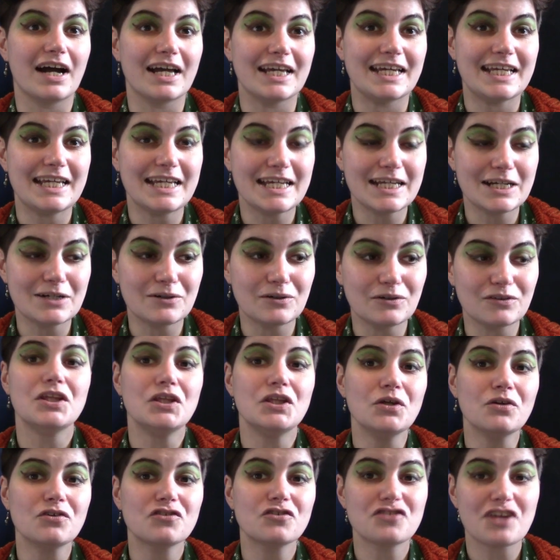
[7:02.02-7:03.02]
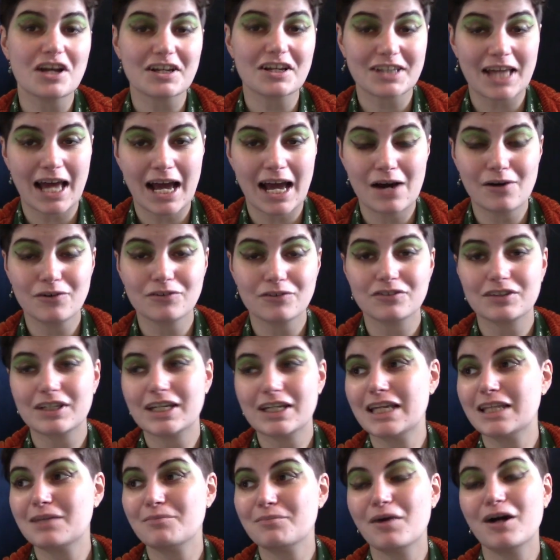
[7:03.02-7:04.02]
heels, you can check that out
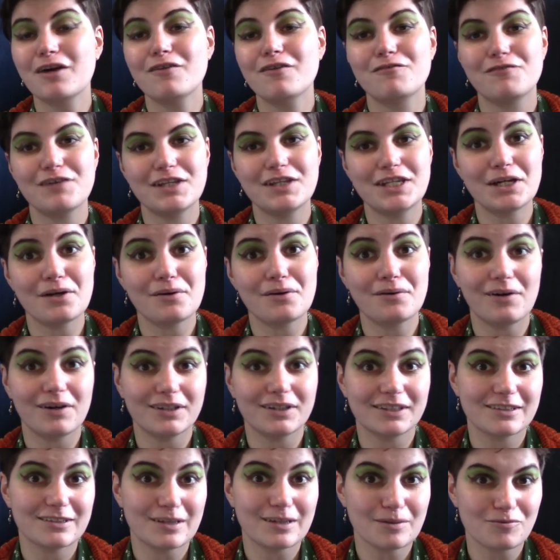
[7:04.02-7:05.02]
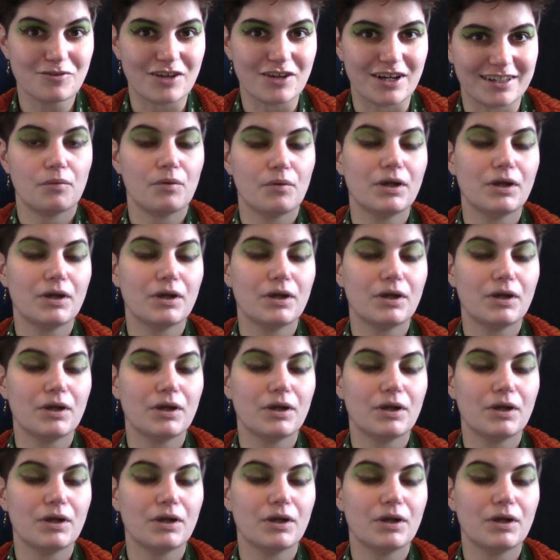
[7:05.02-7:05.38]
in my video on the subject.